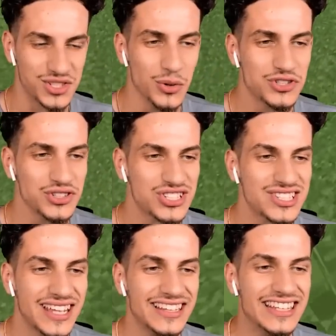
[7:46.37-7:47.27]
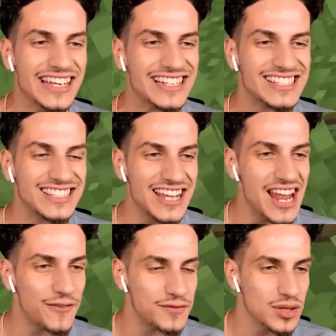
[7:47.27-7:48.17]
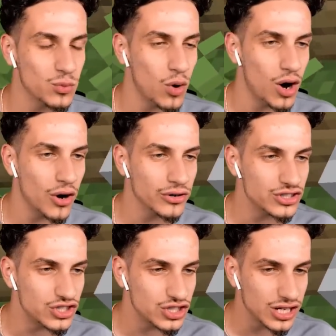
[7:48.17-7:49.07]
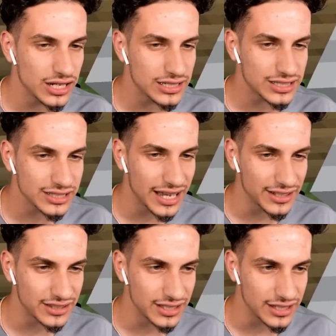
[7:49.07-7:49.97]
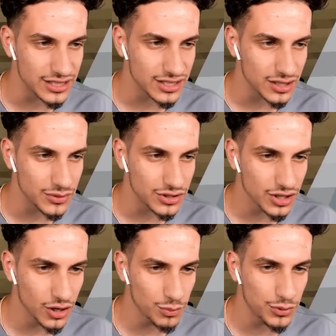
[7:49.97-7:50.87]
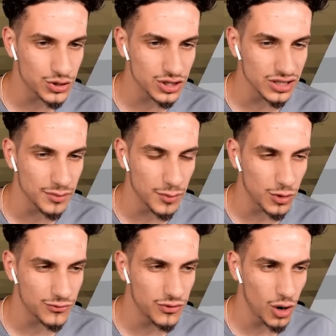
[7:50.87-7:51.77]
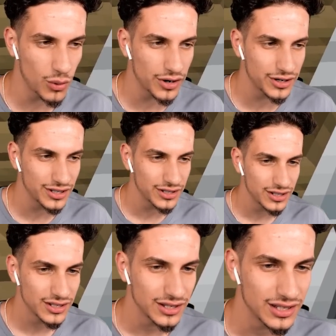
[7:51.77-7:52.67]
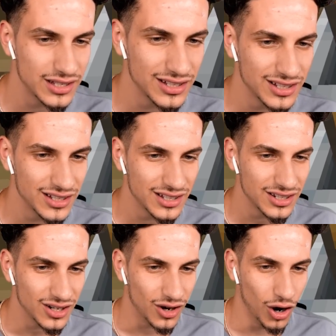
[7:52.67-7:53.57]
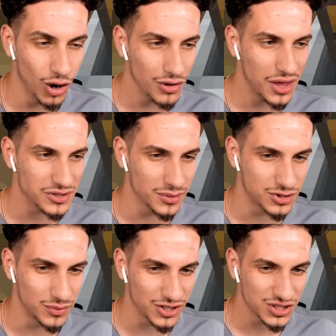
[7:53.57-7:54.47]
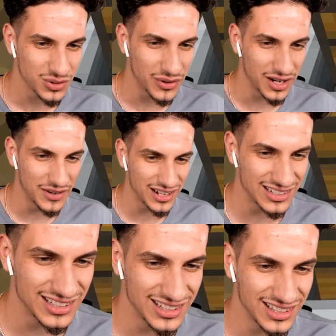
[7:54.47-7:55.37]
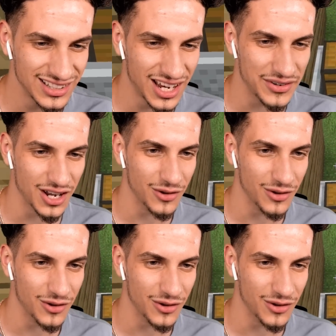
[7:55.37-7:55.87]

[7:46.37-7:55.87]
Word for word: it should slightly extend out from the wall, just like this. Here we go. Push it a little bit more forward. Oh, that was a little too much. Wait a minute. There we go.